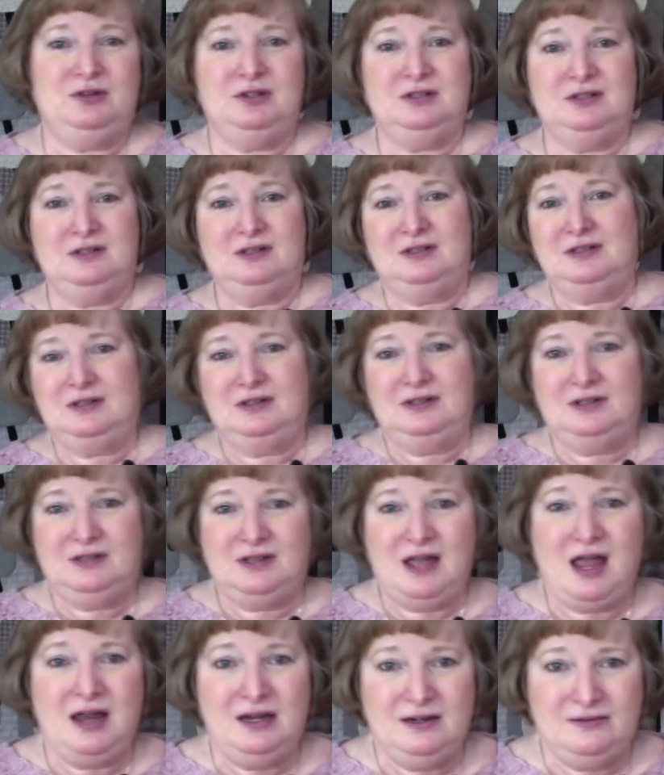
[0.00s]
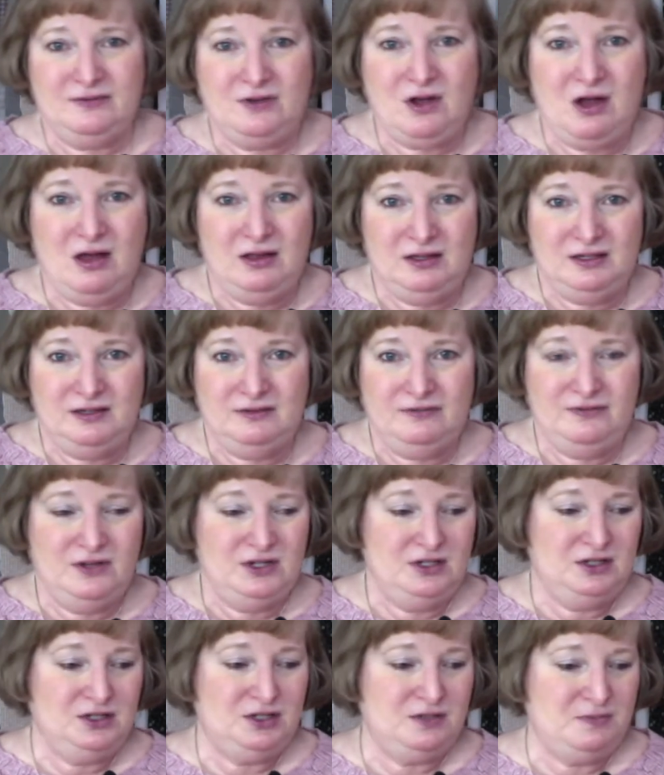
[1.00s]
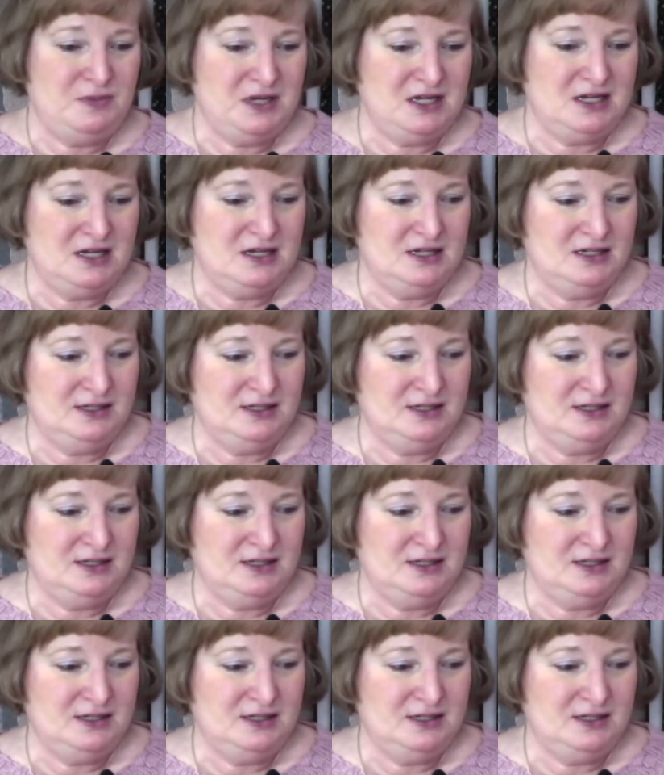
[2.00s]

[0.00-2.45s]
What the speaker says: kind of call it a finish because,